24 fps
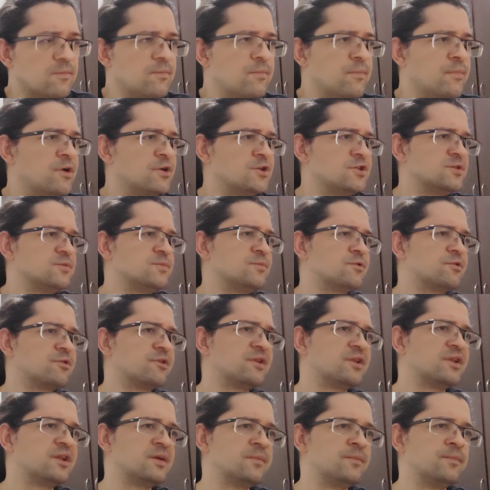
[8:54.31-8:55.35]
much more
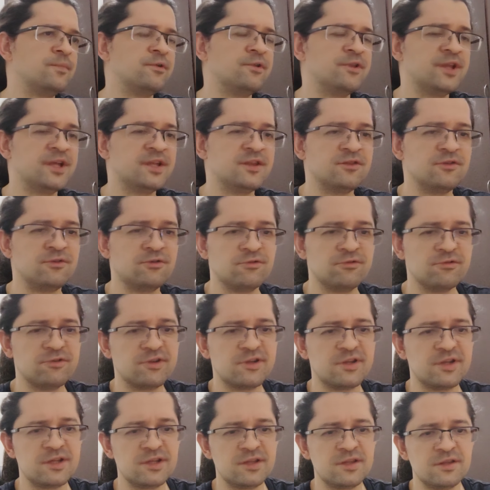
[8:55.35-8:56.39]
simple than
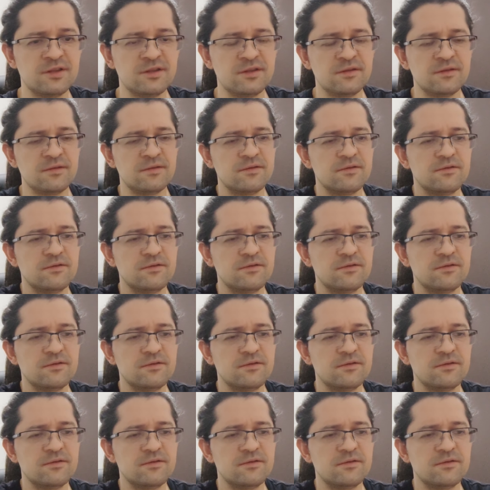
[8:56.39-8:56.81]
those in